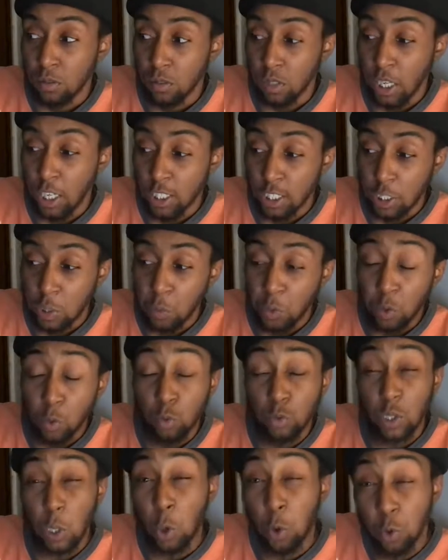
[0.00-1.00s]
as someone
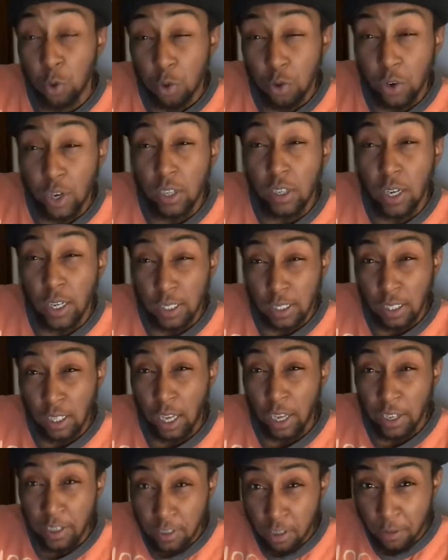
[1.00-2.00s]
who's older and likes a
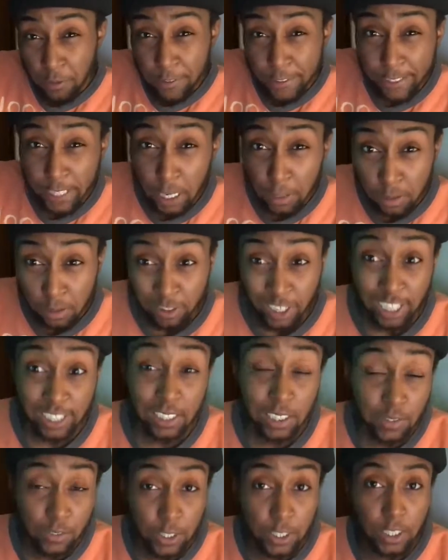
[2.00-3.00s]
lot of different types of
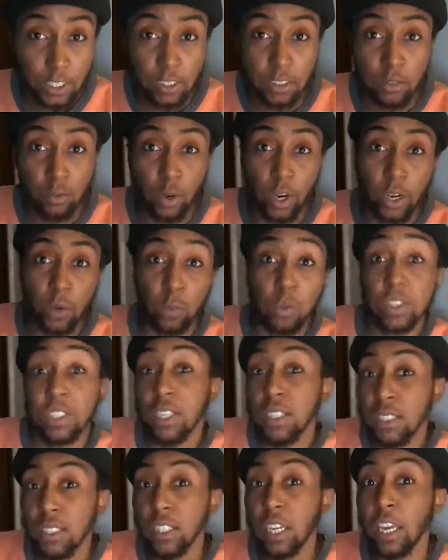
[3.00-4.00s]
activities, right?
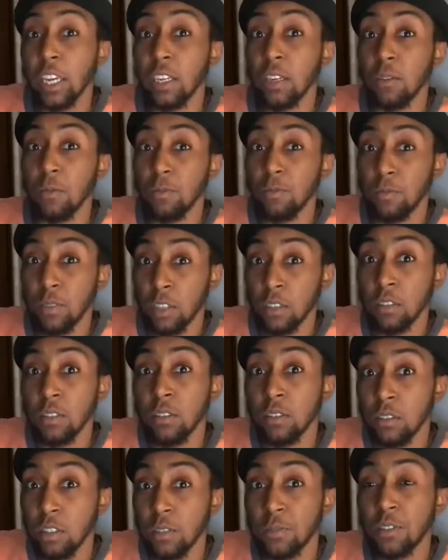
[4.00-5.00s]
Within skating,
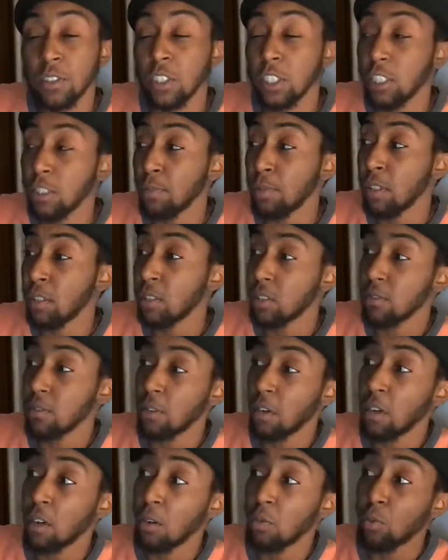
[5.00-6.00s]
different disciplines of
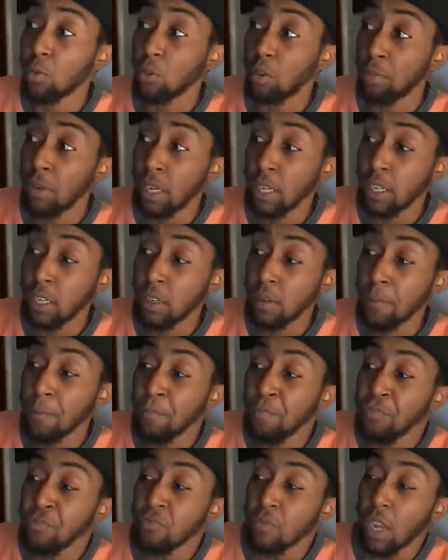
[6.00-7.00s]
uh, rollerblading,
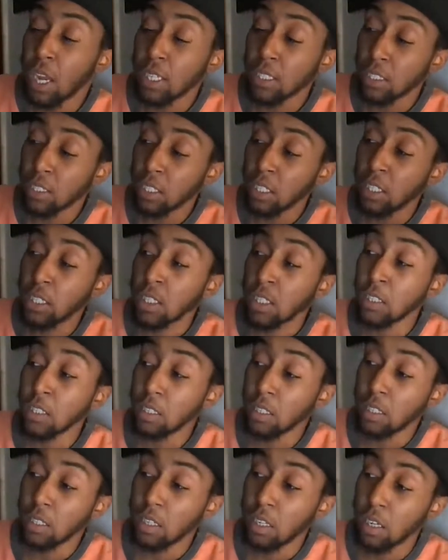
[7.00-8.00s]
I said,
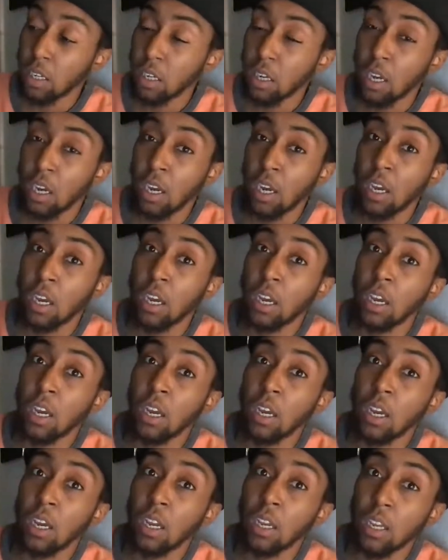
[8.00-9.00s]

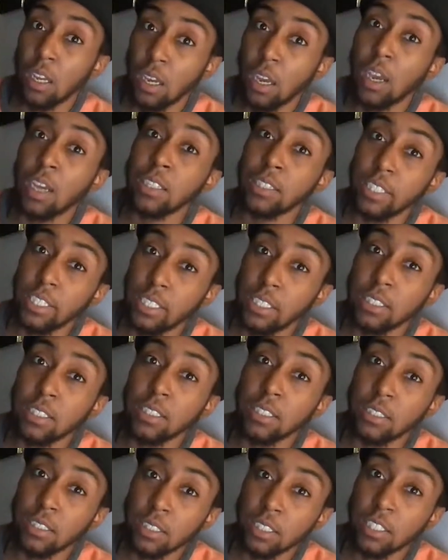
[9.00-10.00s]
uh, I need
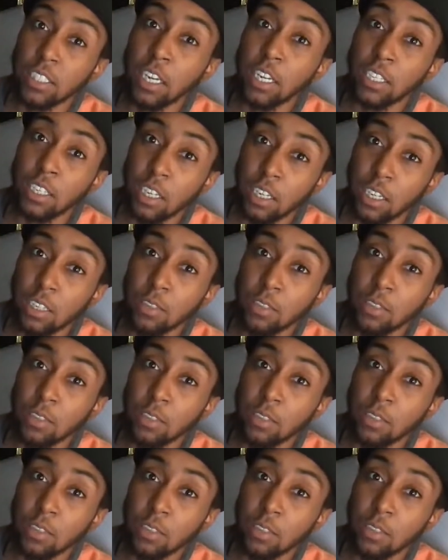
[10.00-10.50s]
a skate that